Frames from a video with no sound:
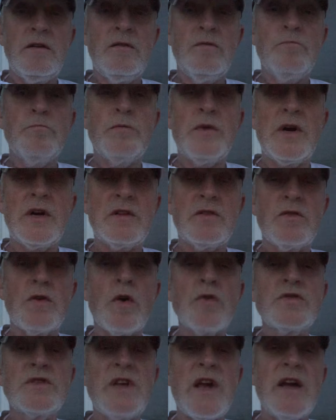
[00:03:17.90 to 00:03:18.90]
But
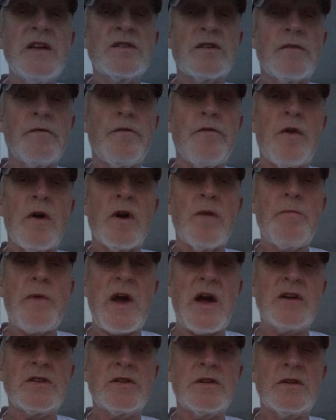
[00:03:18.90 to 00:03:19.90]
those days are far
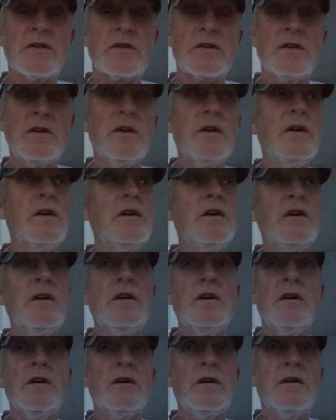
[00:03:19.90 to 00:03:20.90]
past us.
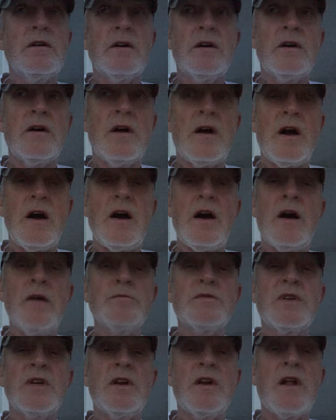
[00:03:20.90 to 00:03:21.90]
I'm
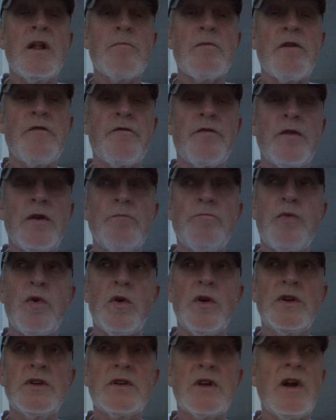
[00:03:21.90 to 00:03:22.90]
sitting out on my front
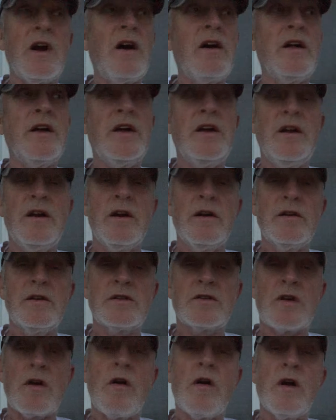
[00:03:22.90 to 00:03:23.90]
porch, and all I hear is
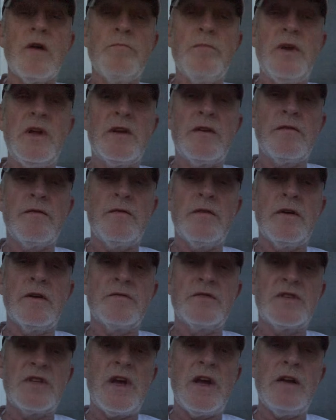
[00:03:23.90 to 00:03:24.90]
the heartbeat of
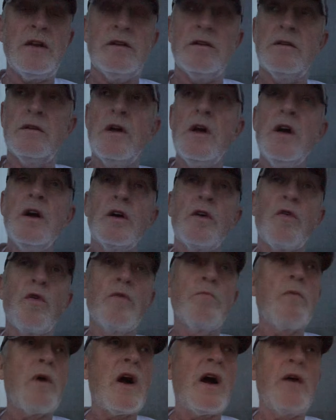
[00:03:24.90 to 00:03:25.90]
Satan
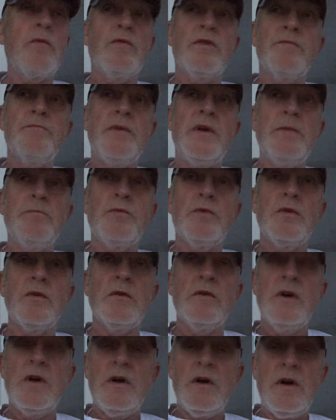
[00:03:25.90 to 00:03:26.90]
going by, with
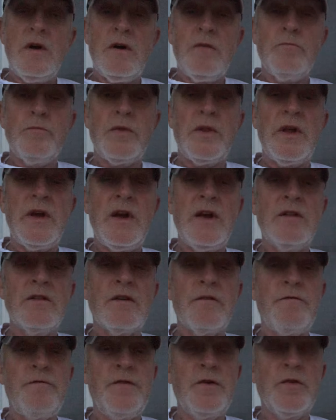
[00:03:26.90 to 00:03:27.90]
people playing the
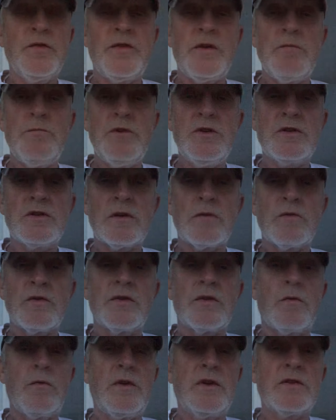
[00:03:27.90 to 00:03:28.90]
filthy music with
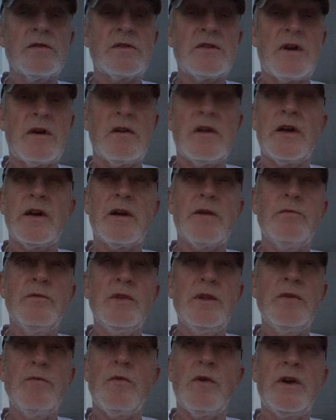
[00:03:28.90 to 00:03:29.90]
their windows down. Like, I
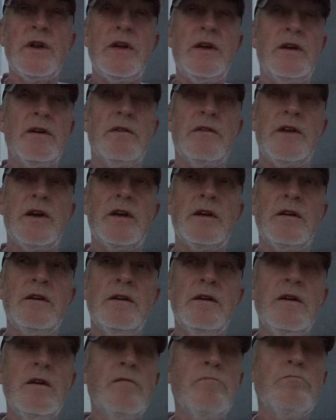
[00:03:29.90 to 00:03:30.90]
really want to hear that.
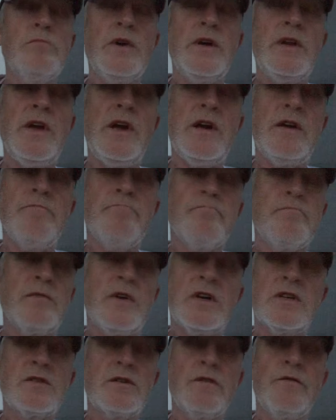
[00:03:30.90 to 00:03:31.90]
But hey,
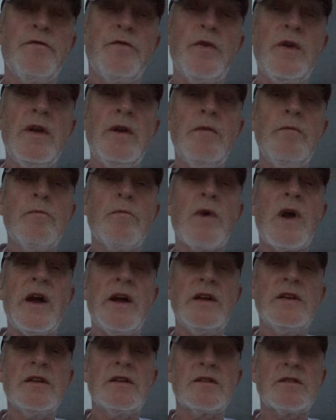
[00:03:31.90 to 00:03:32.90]
it's their free
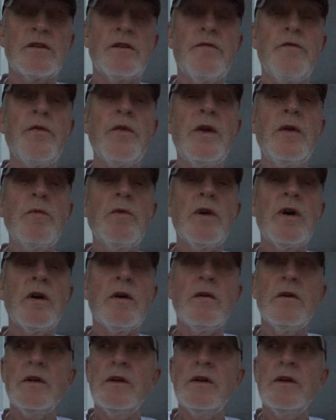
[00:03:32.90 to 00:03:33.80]
right. It's their free will.